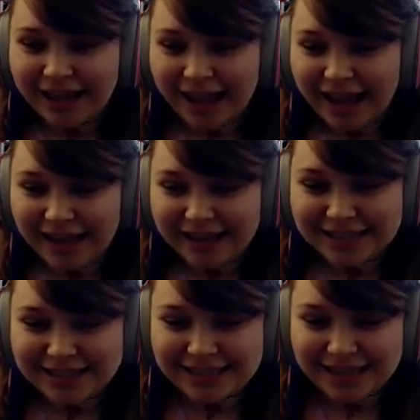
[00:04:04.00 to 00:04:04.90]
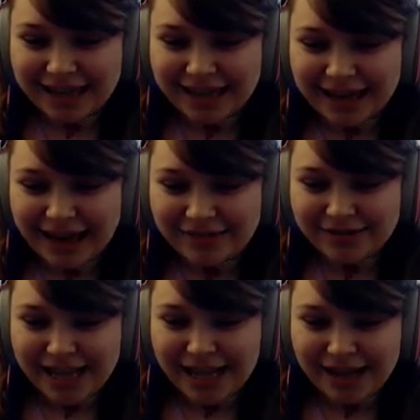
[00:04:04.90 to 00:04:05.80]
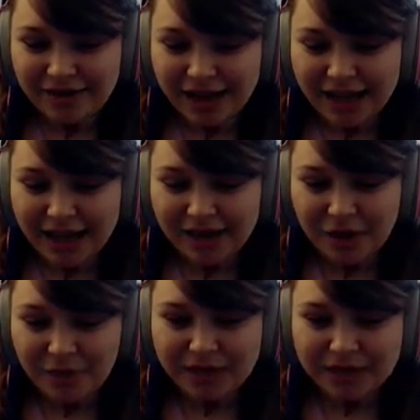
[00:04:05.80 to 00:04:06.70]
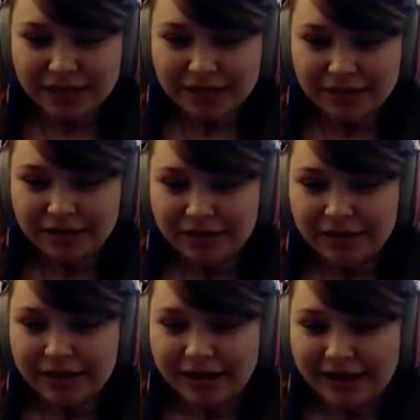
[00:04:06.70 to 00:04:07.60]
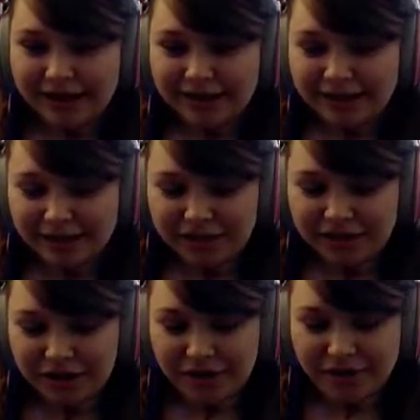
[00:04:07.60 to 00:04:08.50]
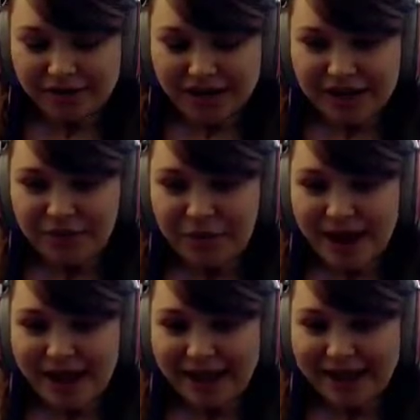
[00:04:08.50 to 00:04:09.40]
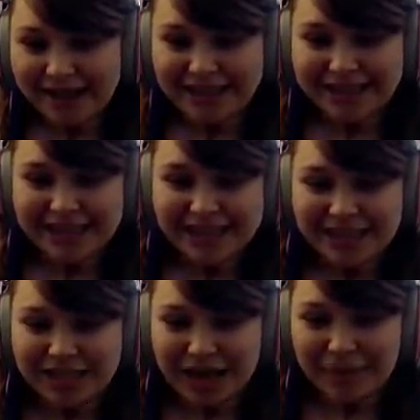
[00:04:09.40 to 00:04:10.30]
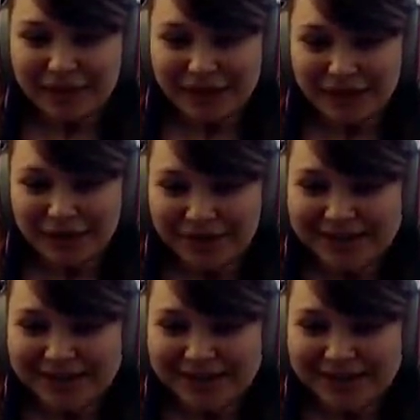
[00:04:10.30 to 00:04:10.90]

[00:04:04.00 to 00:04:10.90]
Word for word: and uh, I was like, okay, no big deal. You know, I ran away. Like, he did scare me, though,